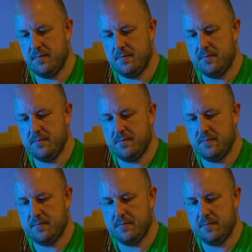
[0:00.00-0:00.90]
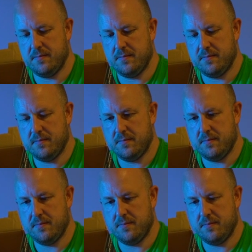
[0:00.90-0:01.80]

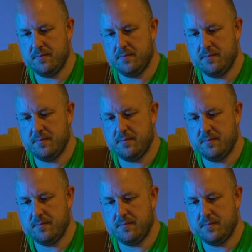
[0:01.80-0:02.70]
(silence)